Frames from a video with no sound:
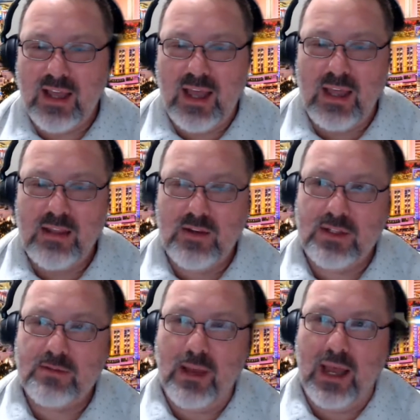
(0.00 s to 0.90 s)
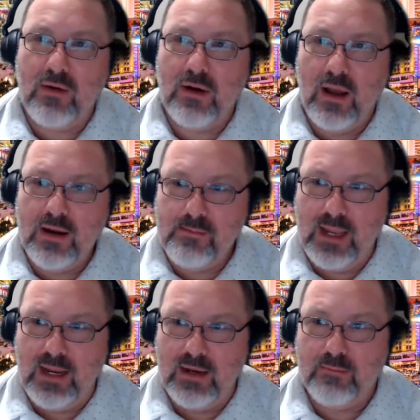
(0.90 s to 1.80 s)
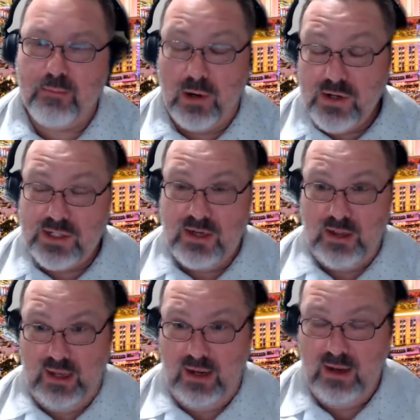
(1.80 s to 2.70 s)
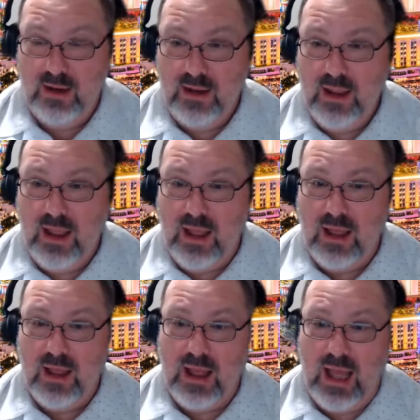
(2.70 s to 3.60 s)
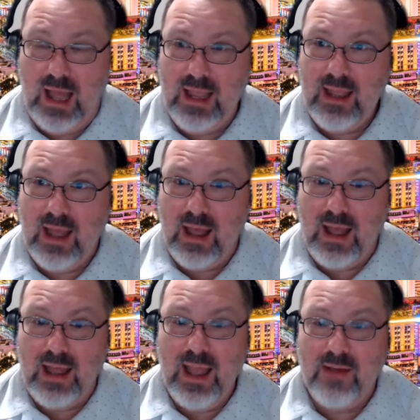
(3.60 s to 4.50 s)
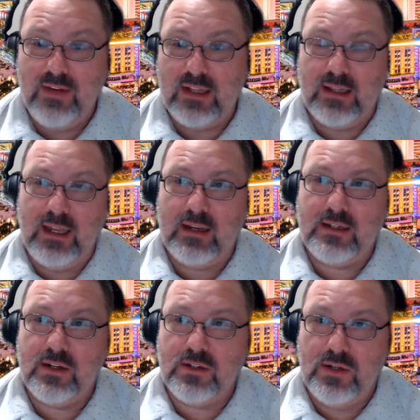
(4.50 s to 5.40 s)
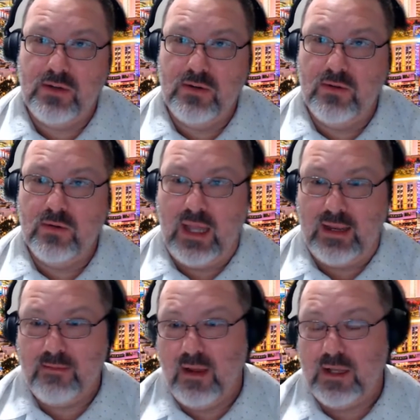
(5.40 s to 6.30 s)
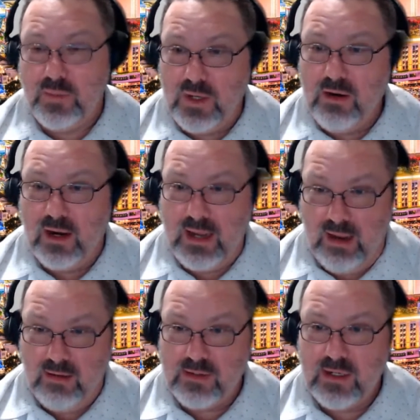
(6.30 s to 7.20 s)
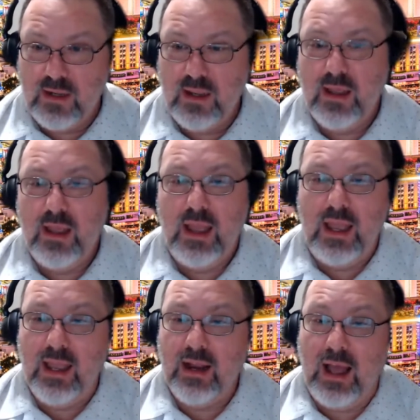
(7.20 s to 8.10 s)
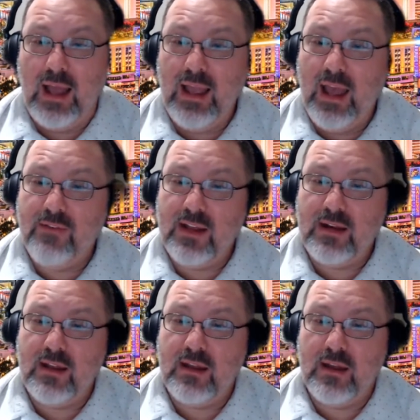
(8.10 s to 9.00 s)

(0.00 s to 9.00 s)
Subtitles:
I use Power Automate personally. I have it linked to like a Twitter account, and I have it